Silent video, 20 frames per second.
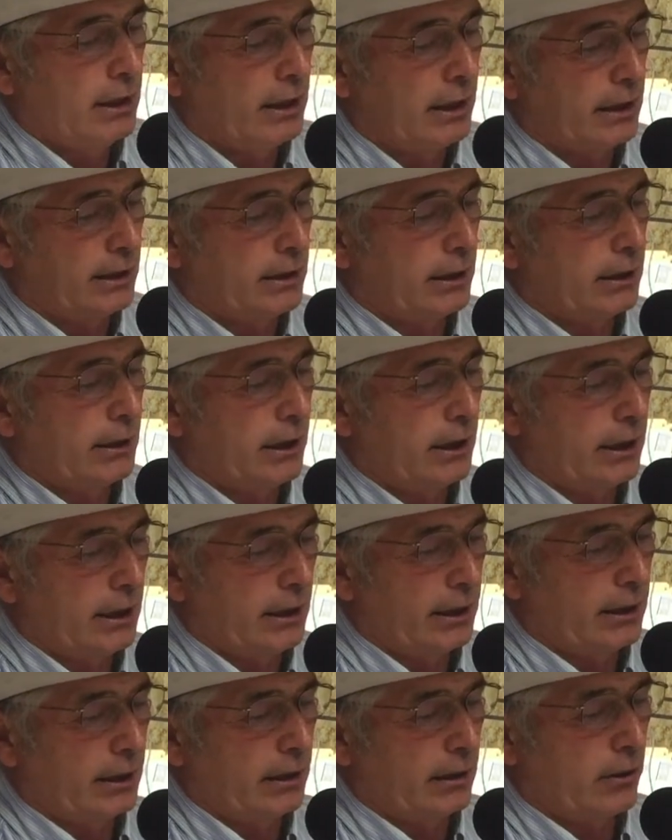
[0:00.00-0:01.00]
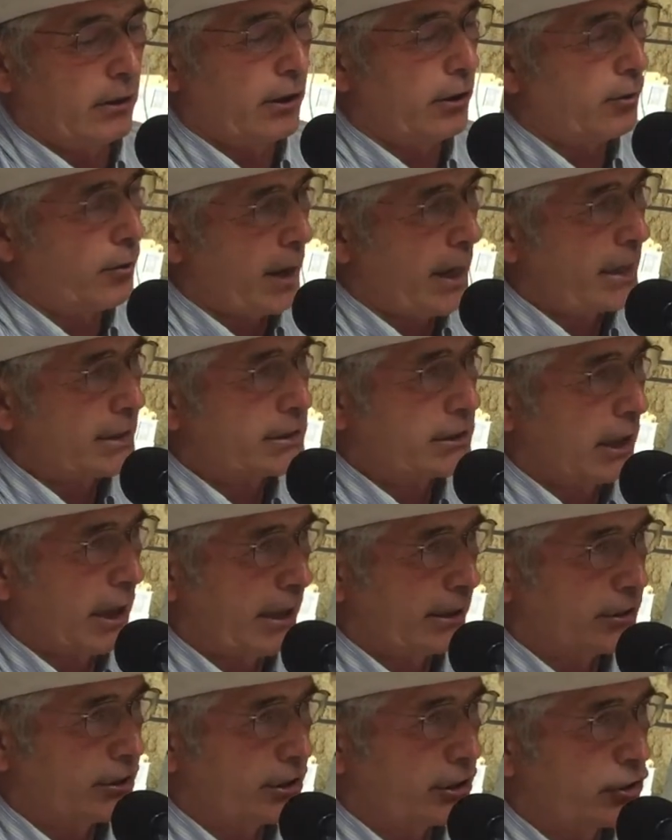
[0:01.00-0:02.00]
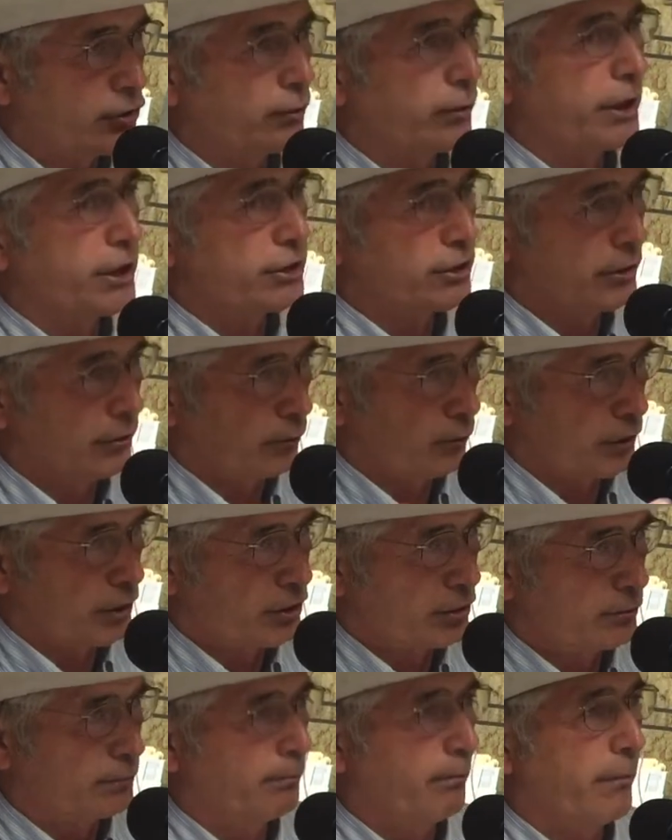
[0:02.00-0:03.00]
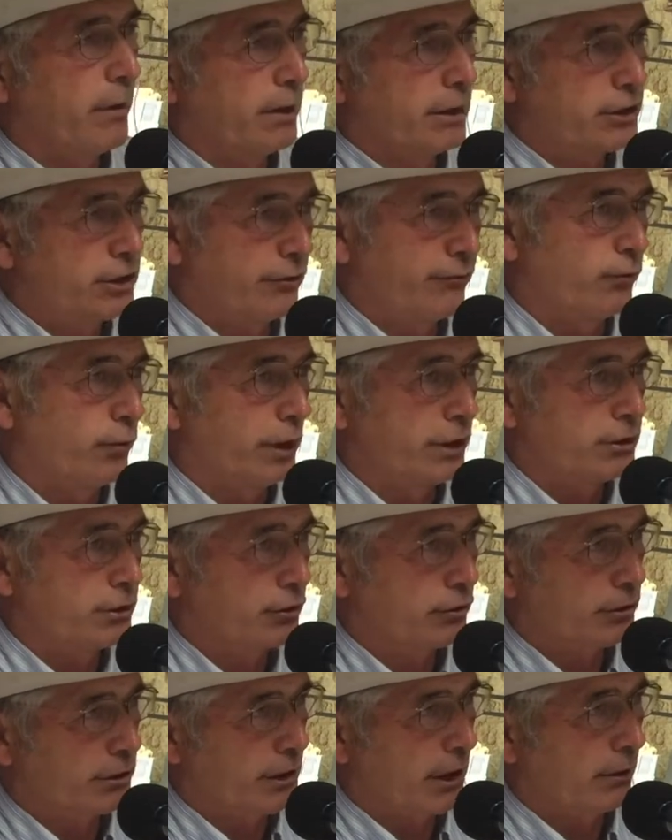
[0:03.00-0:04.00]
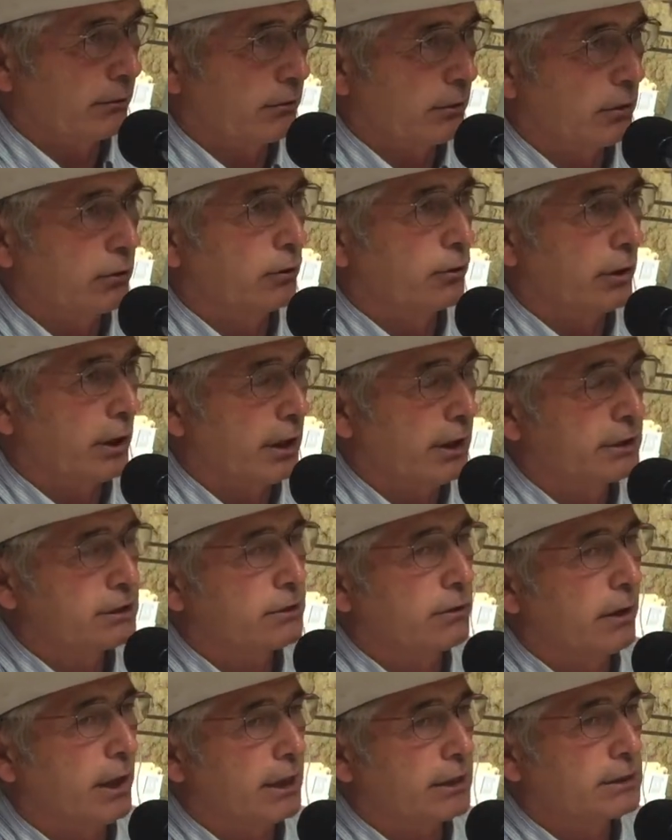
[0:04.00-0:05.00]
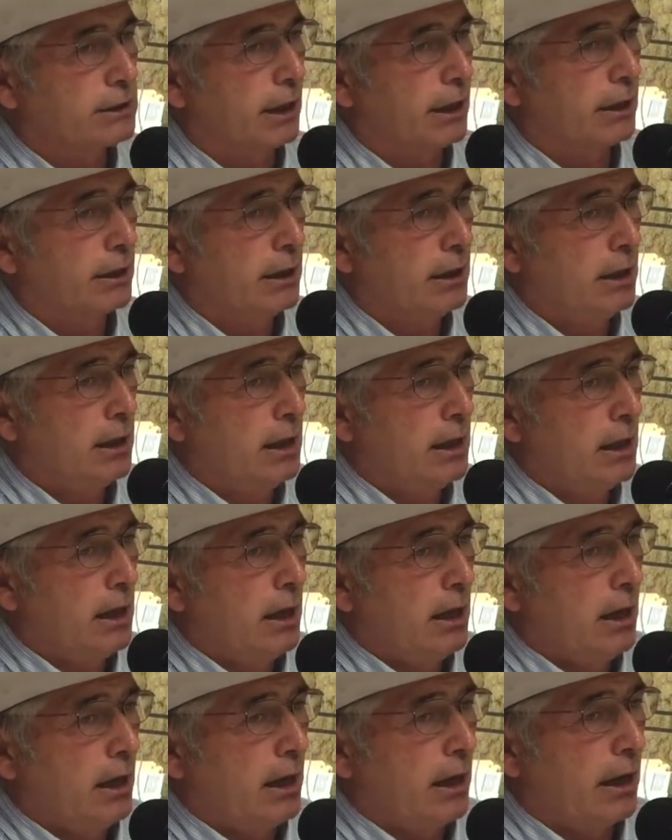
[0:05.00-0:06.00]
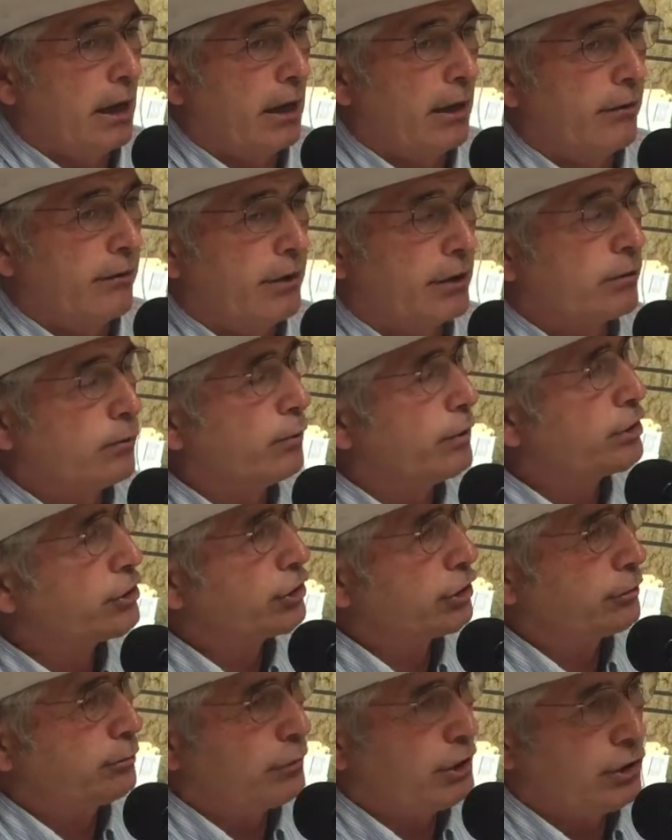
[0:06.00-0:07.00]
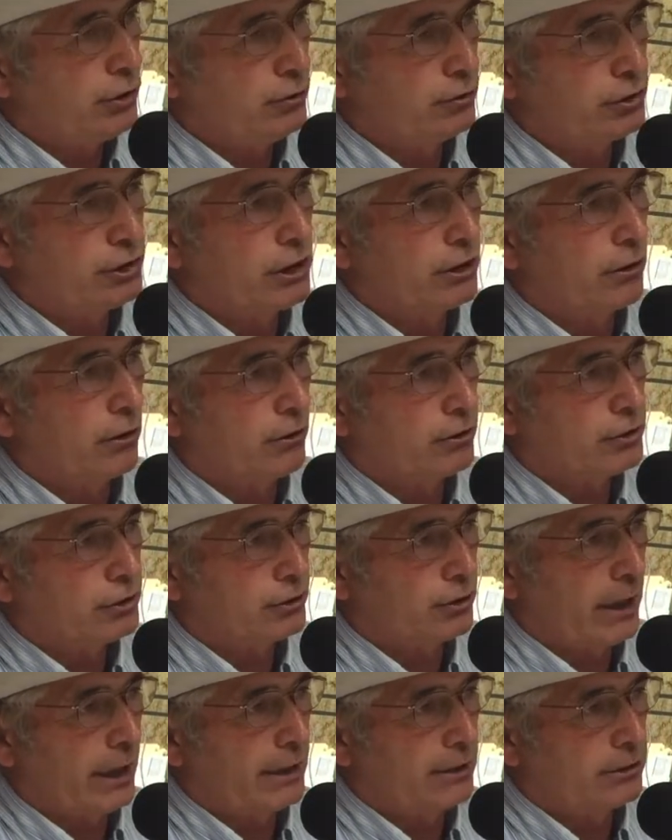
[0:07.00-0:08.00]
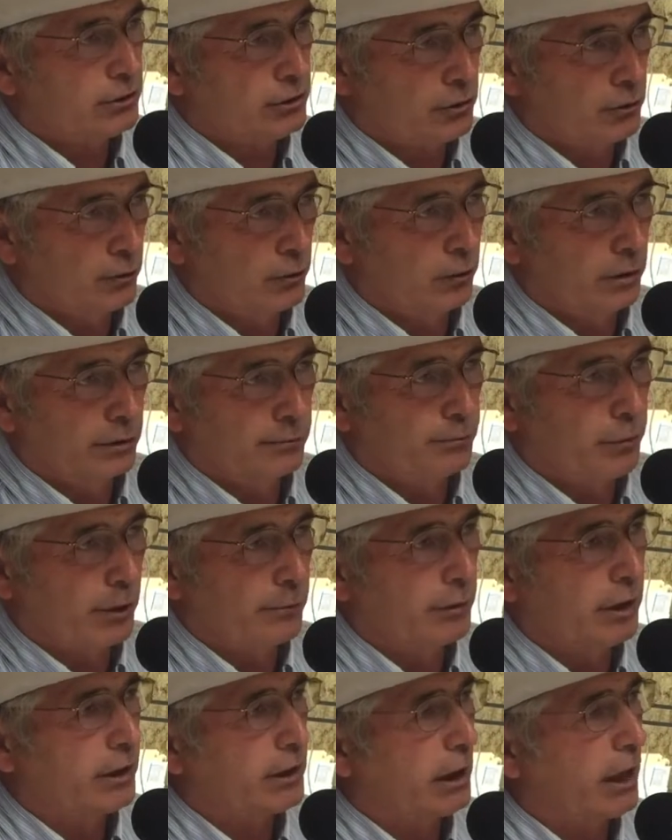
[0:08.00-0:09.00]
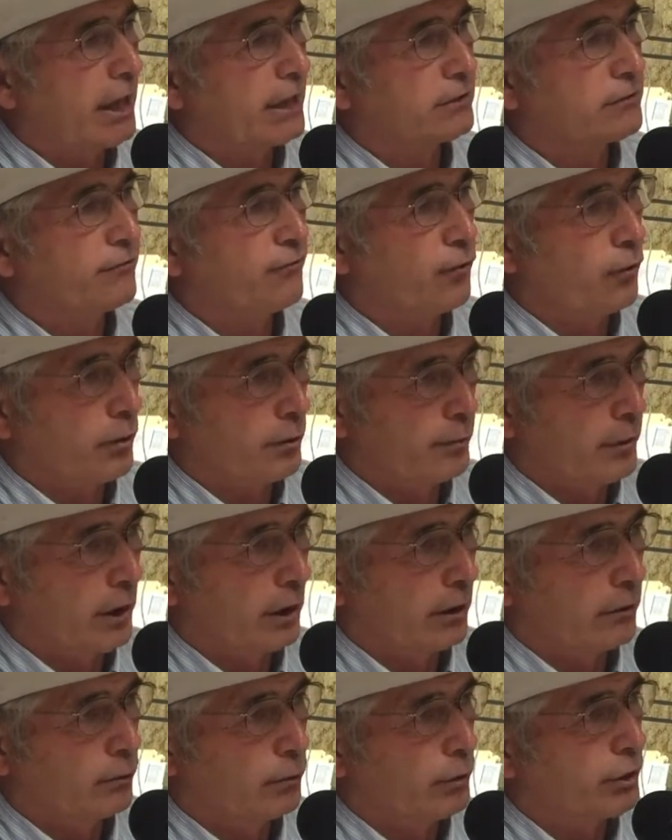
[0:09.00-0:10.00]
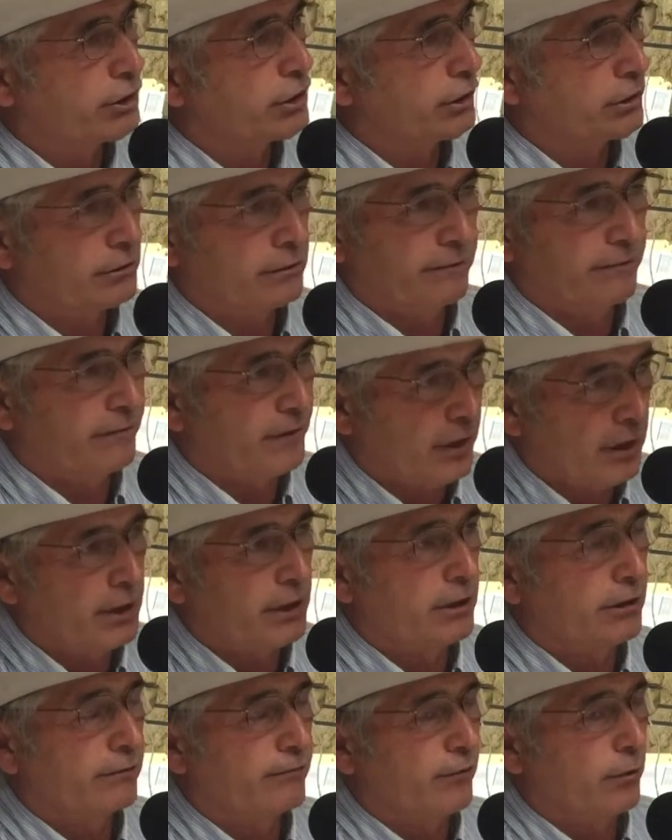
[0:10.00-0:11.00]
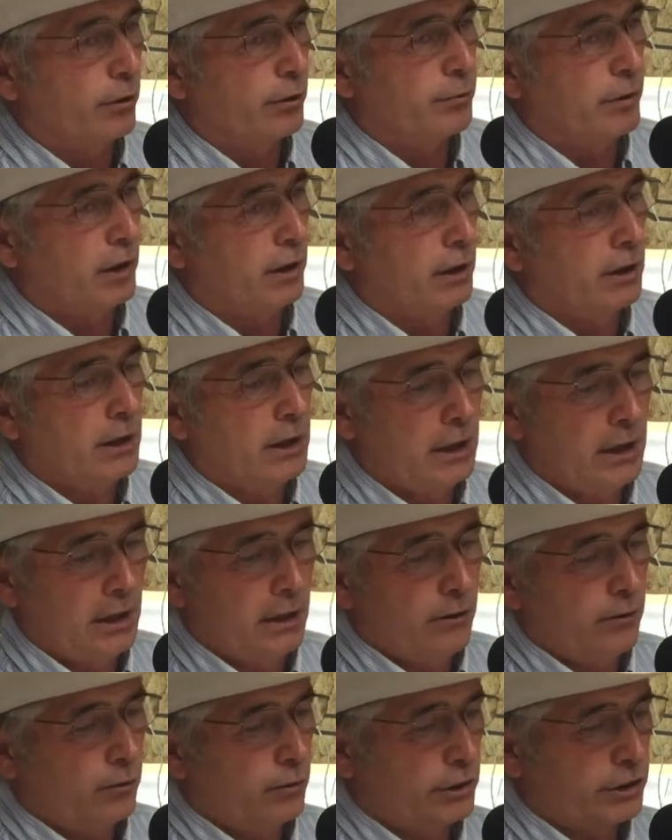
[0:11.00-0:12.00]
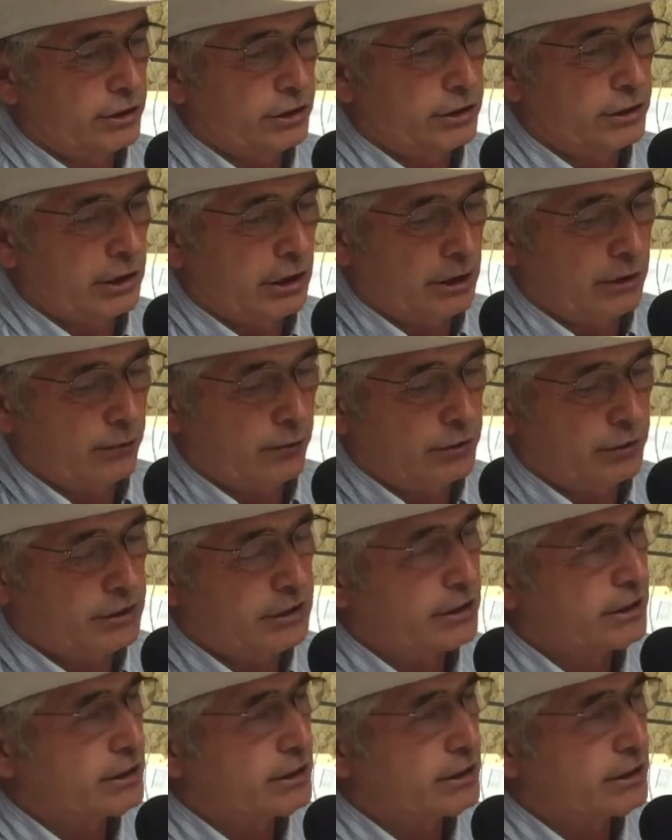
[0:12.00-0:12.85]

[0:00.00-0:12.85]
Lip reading: in our grassland situation, which much of western South Dakota is grassland, that we should be using our state school and public lands formula, which is a very good formula, which was